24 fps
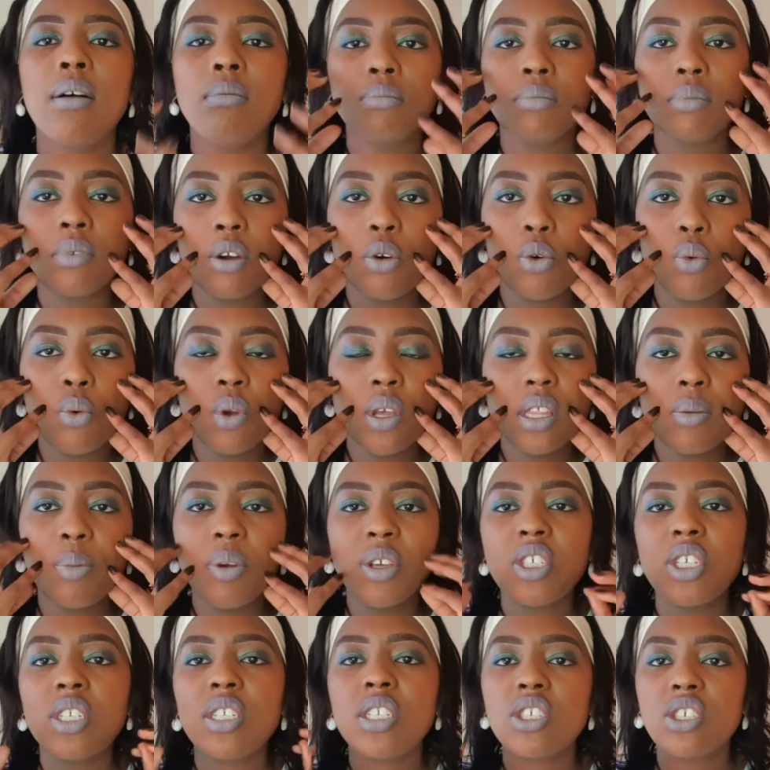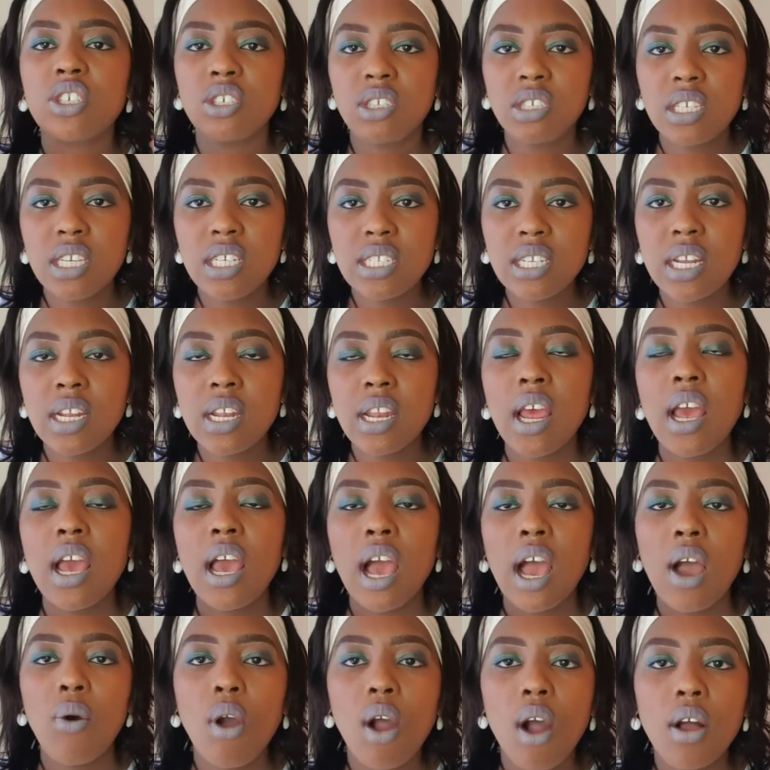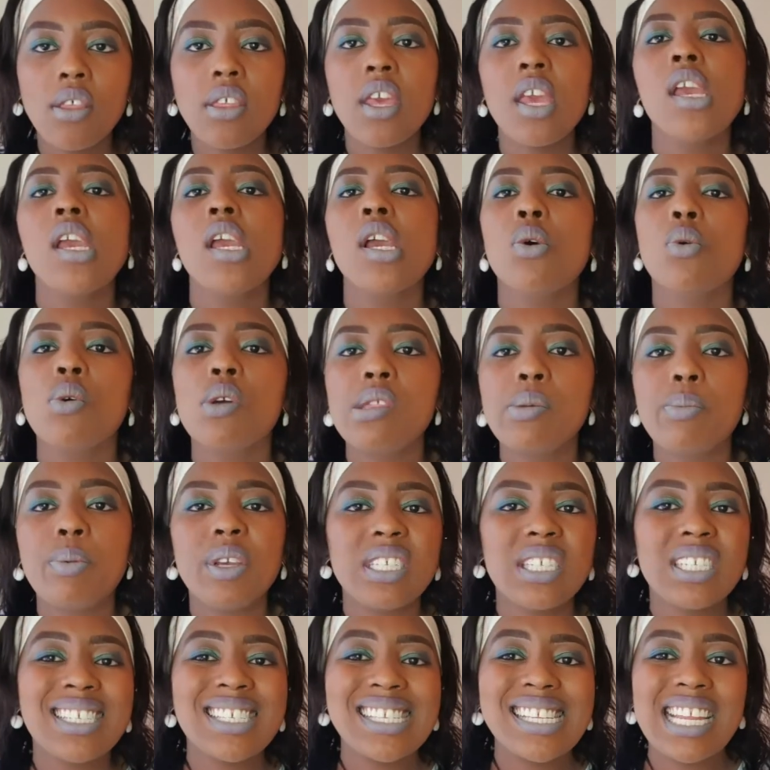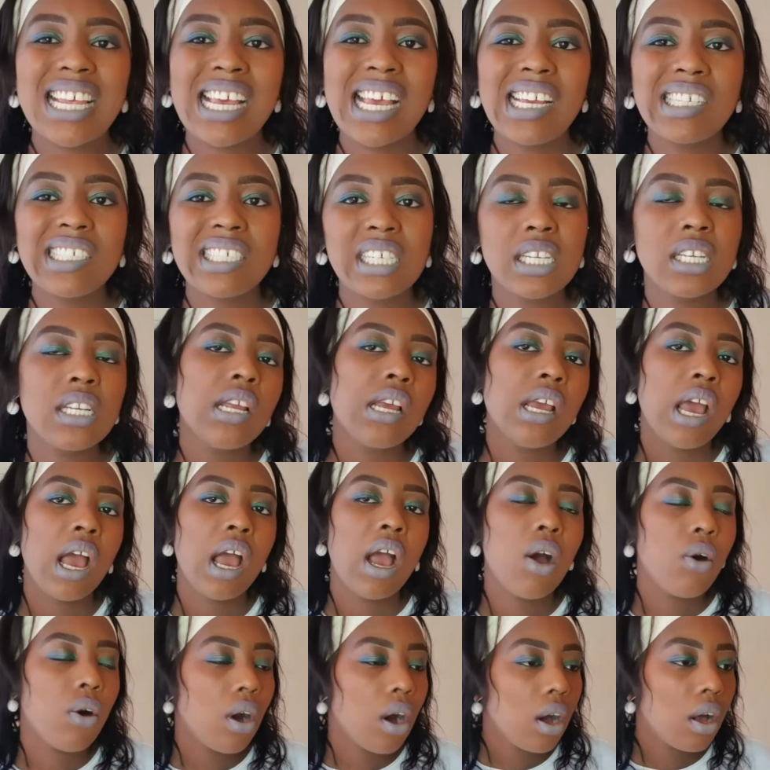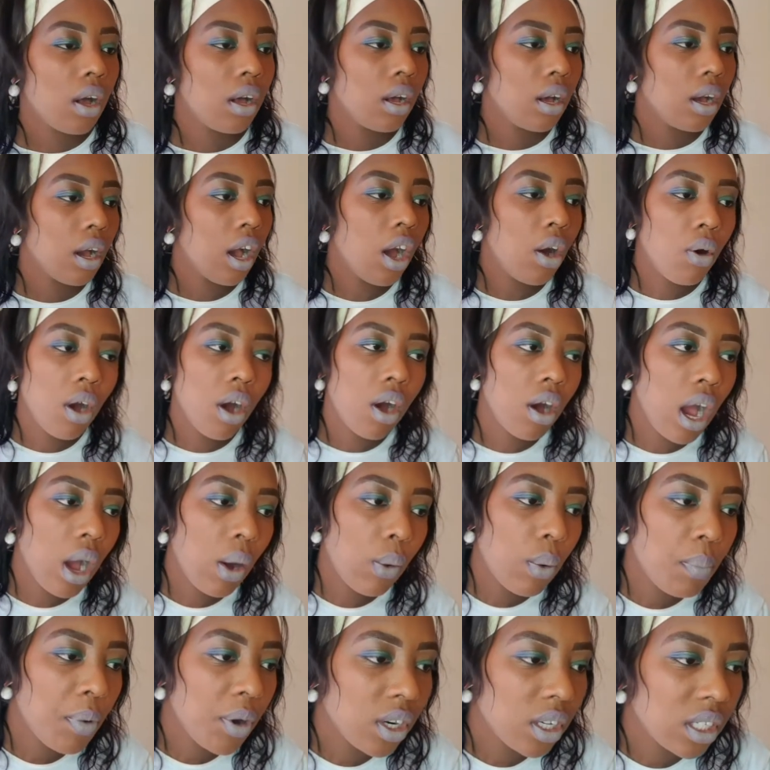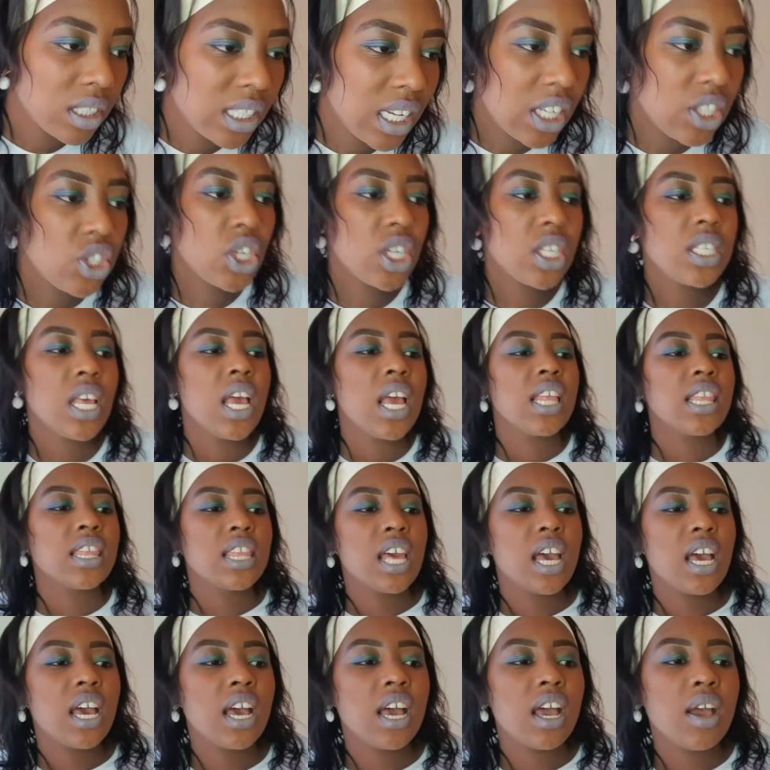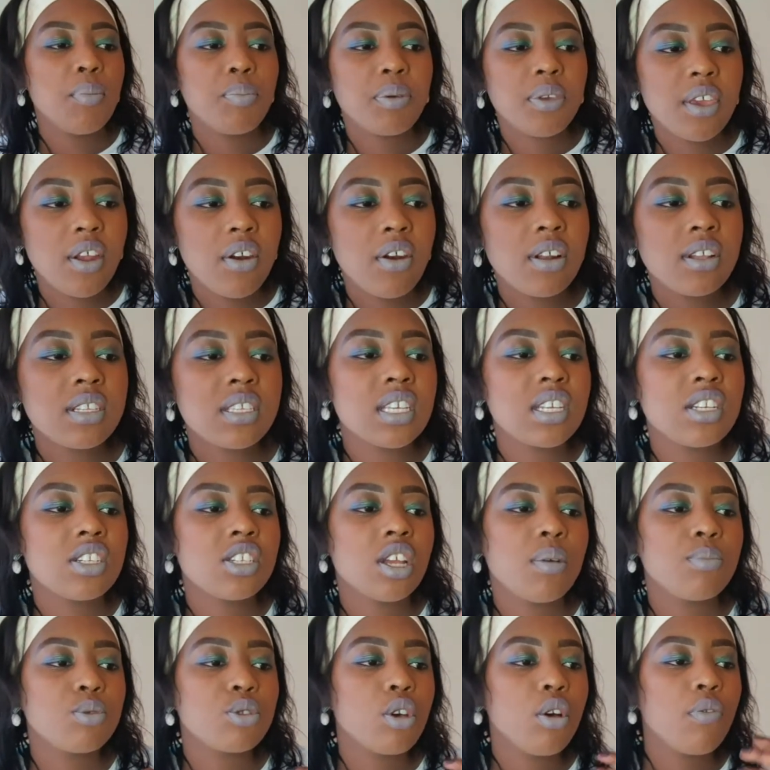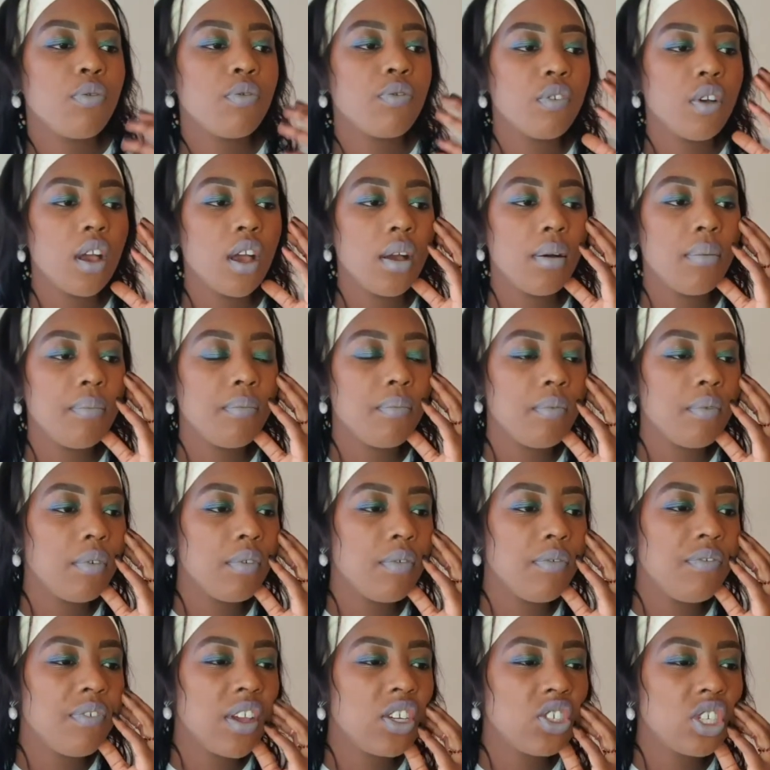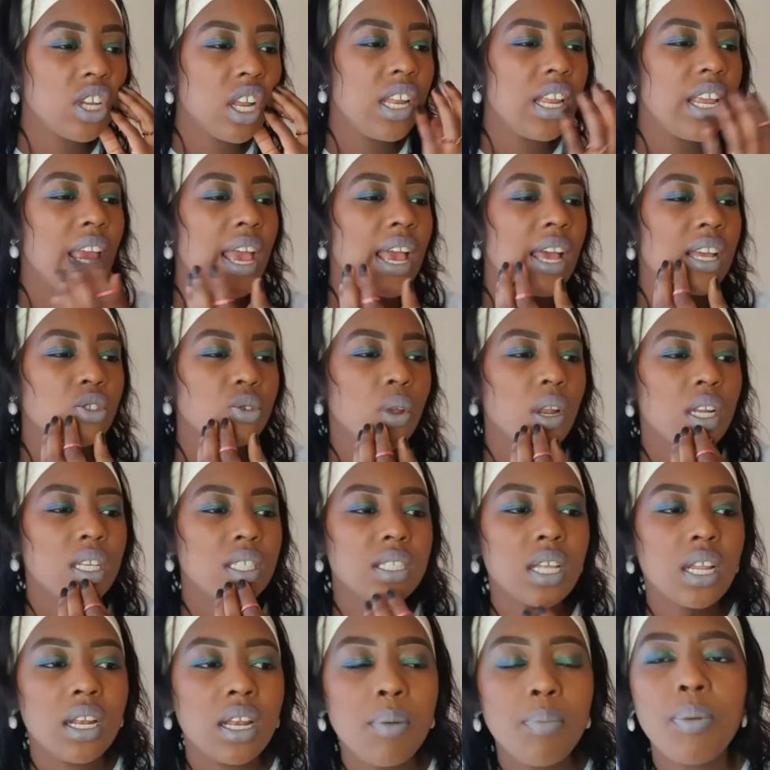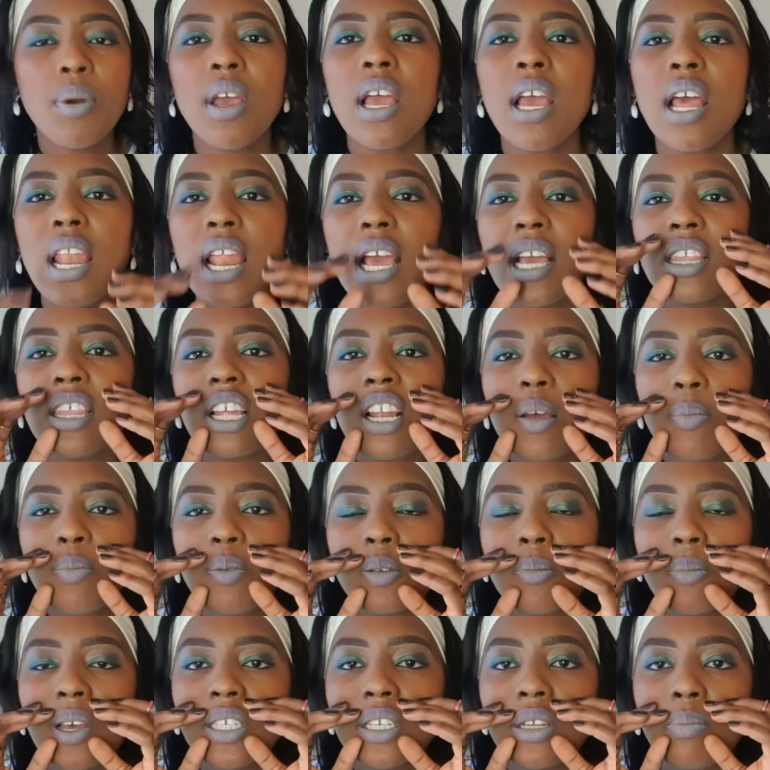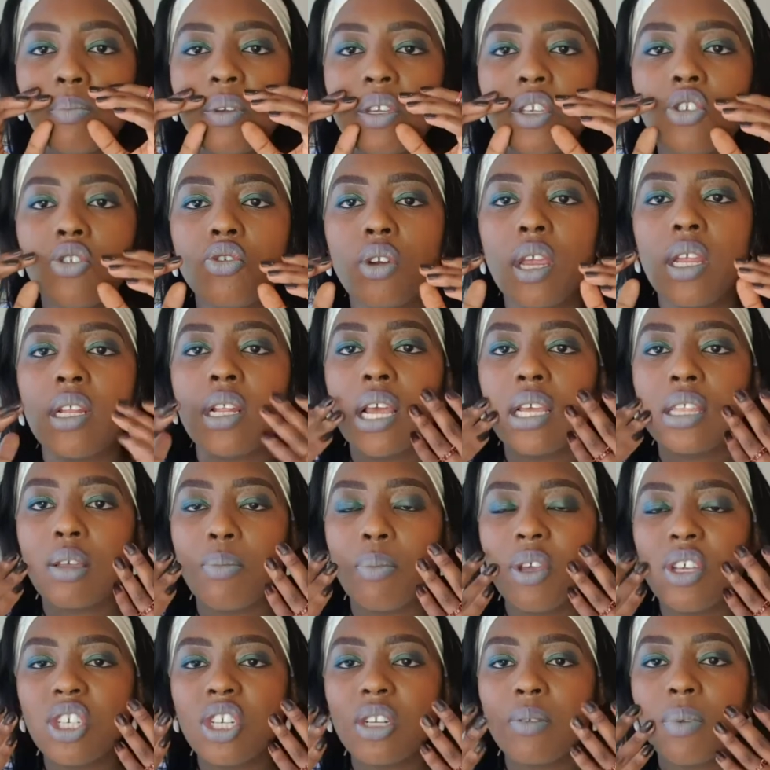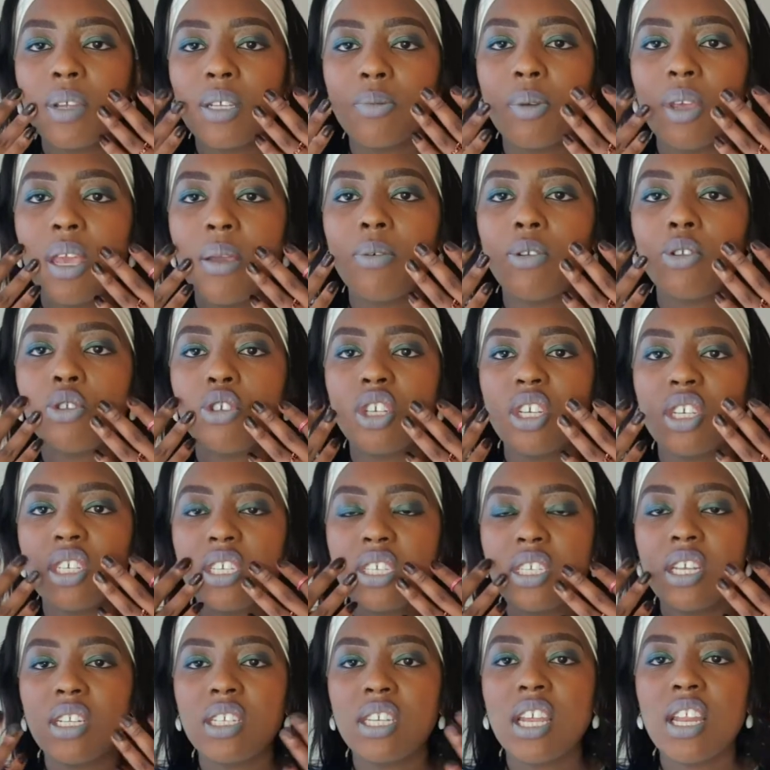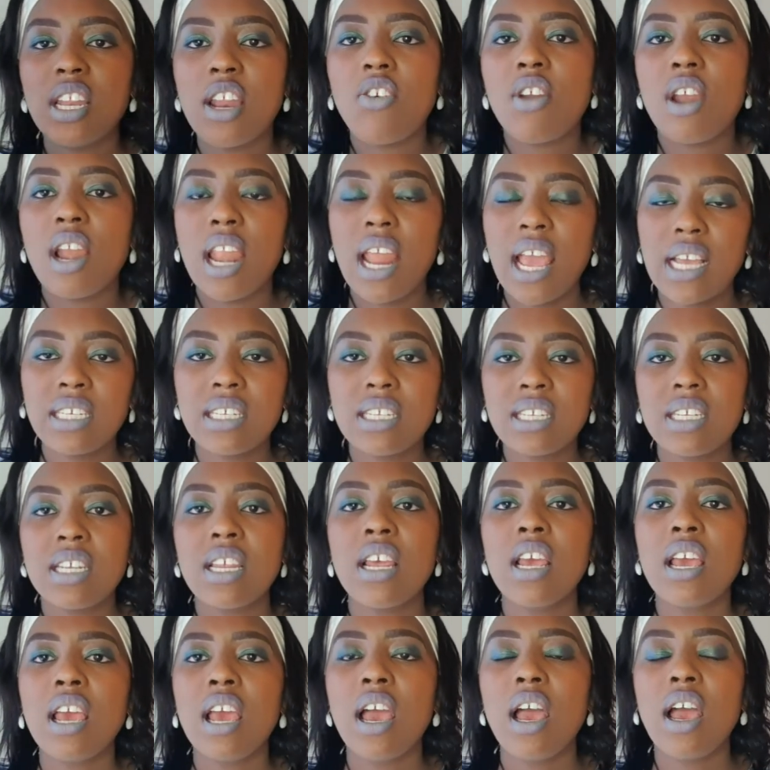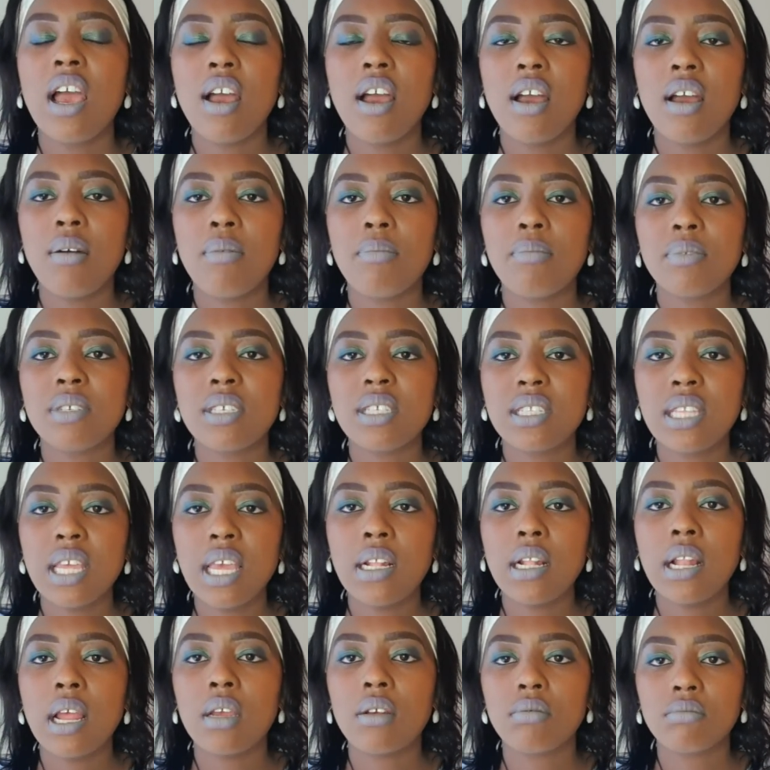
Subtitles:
when the patient is just seated, how are they? When the patient is in action, how are our model dentures? The appearance in terms of facially, as well as the lip, like the lips mustn't be strained, like the patient must be able to just sit in a relaxed state, like,